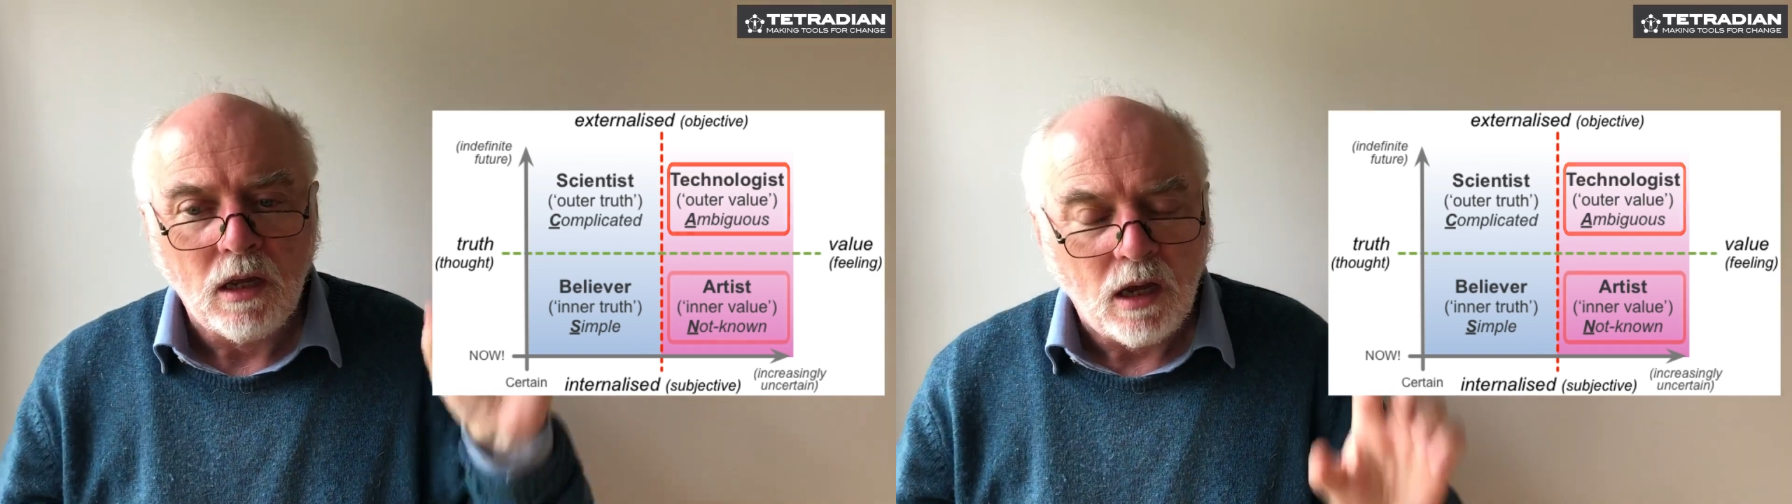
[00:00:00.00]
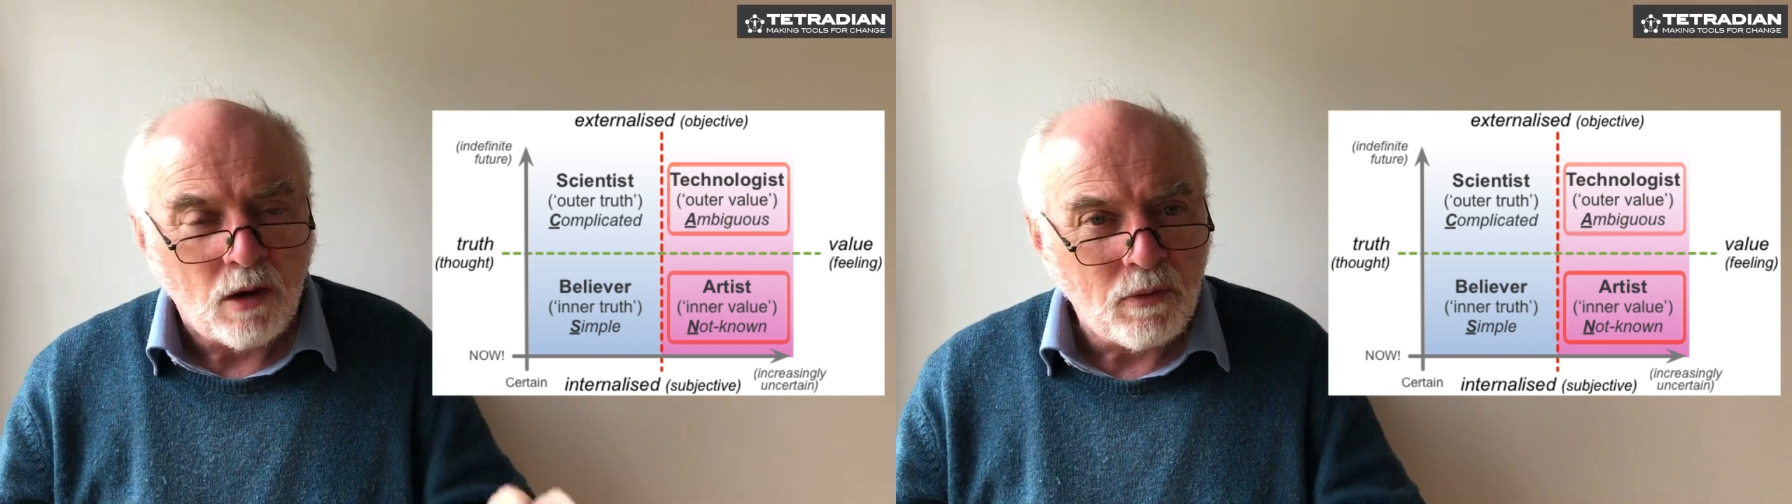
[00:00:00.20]

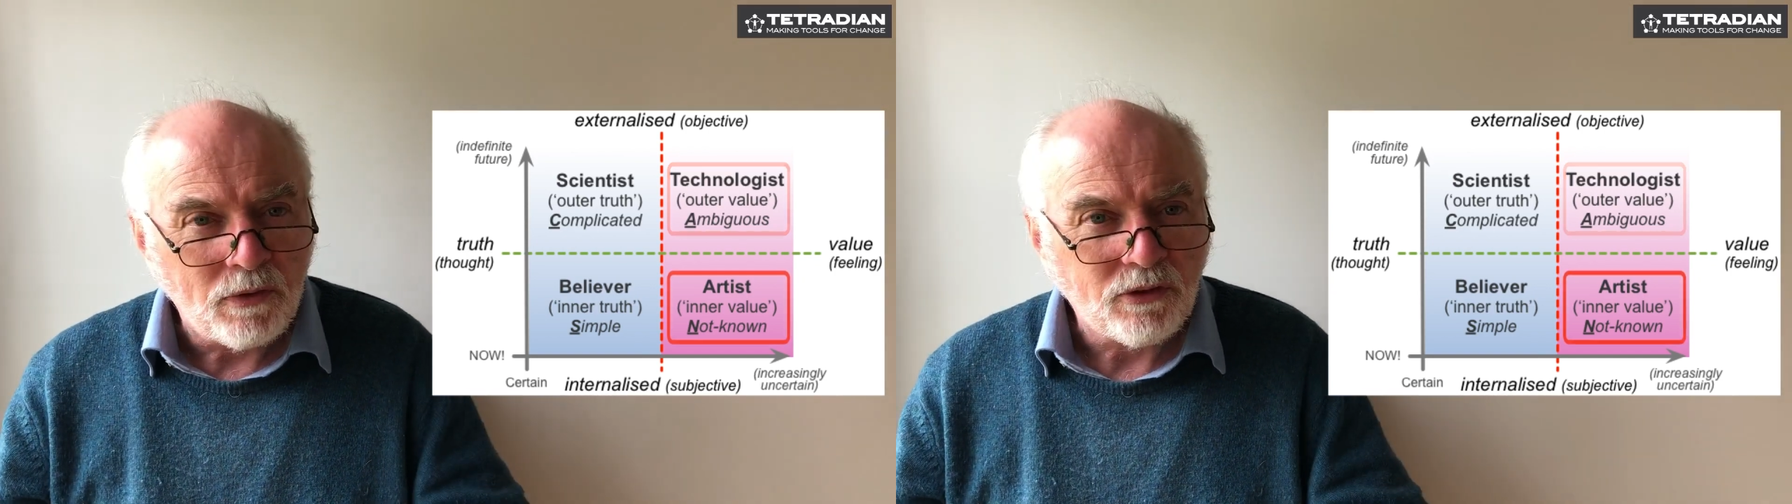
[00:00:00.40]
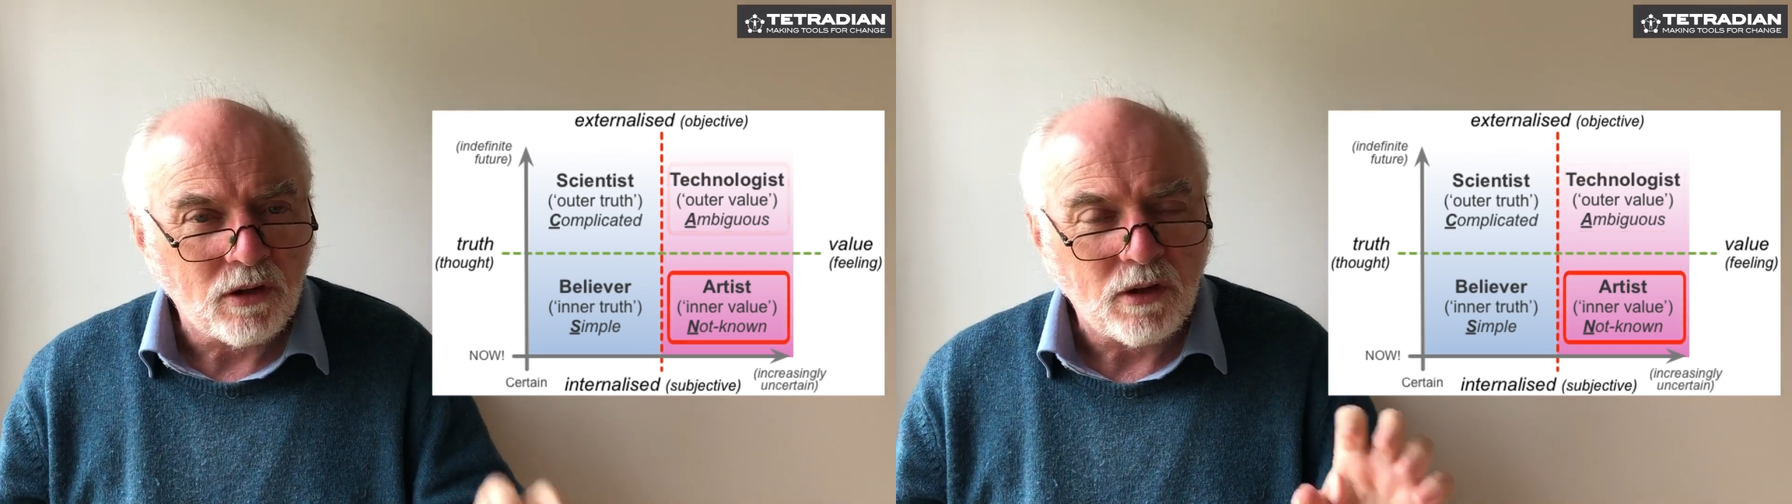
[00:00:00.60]
And we've
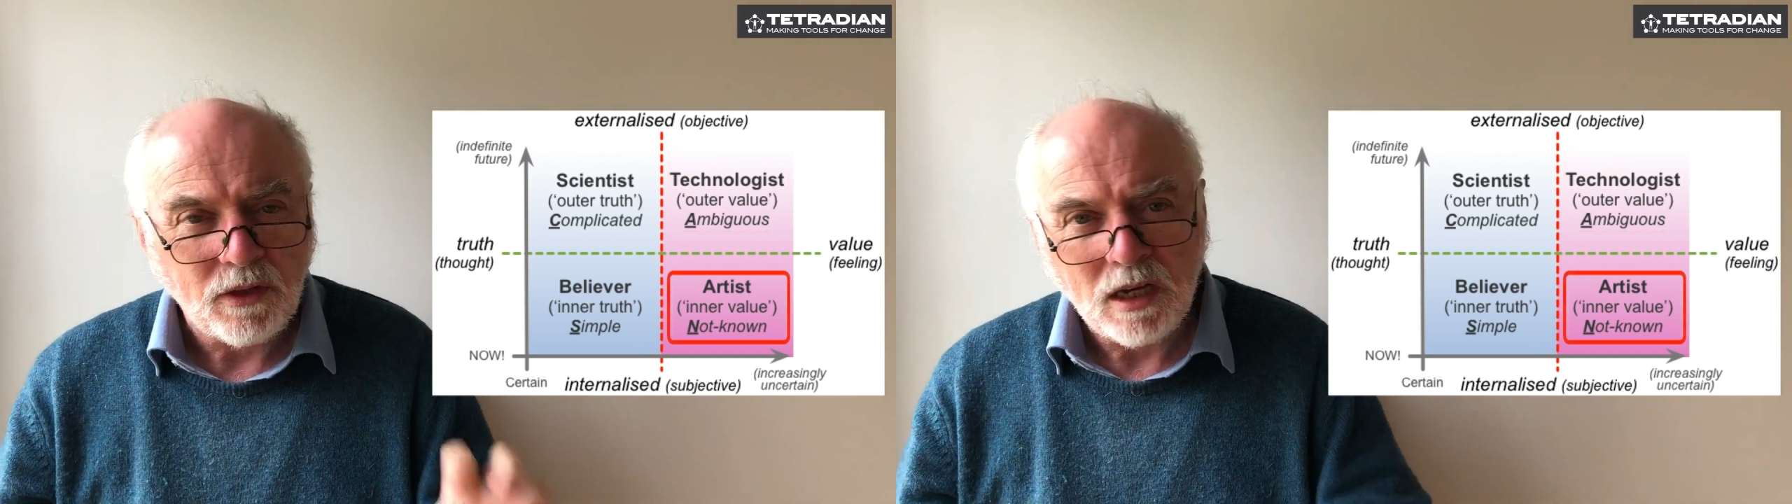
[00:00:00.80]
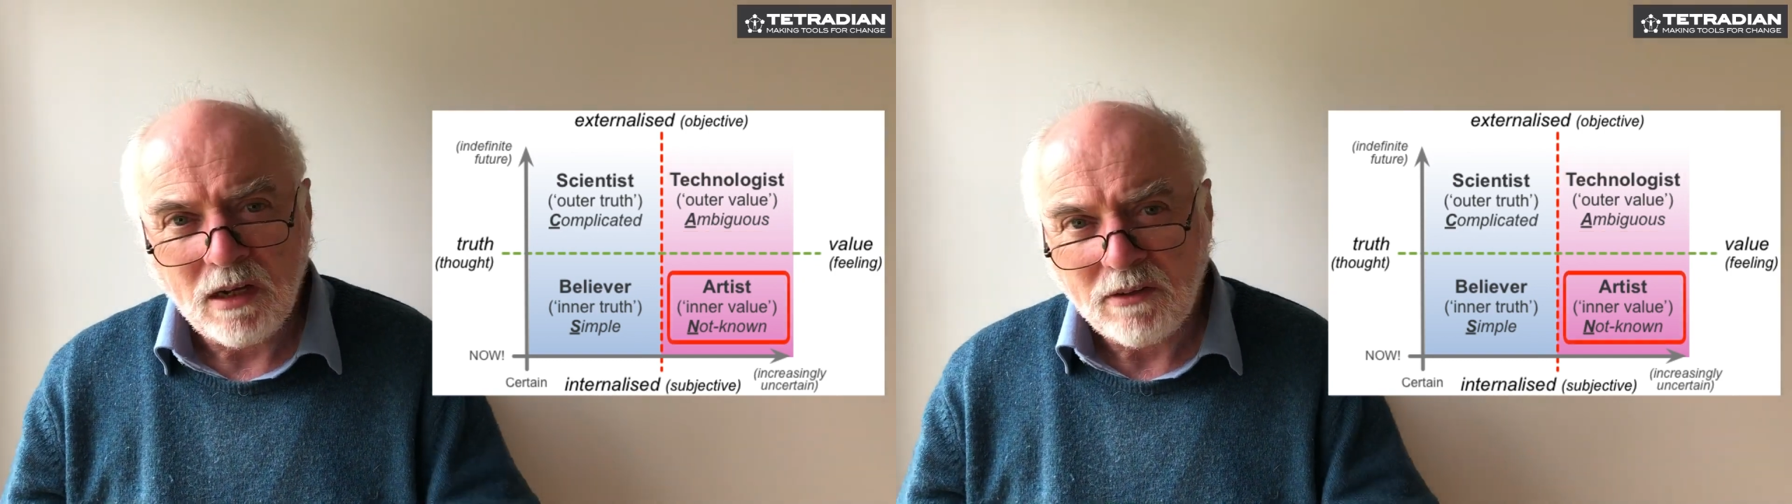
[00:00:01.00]
also got
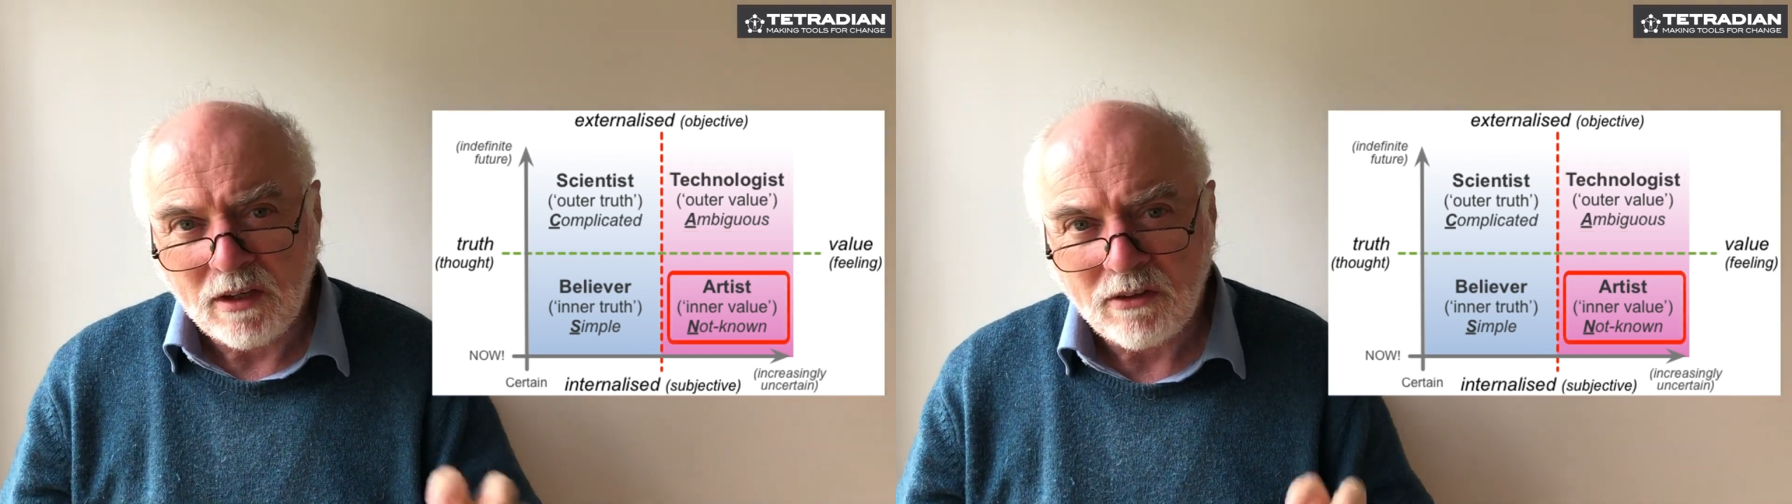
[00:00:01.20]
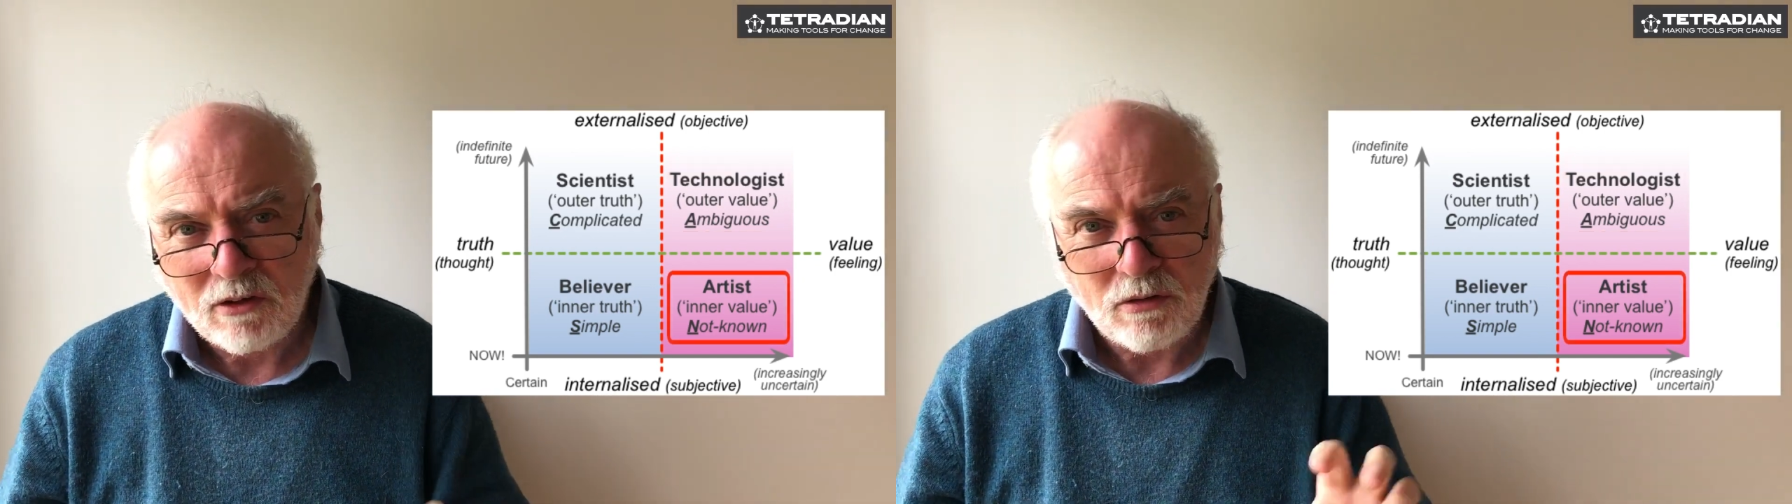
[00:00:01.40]
the artist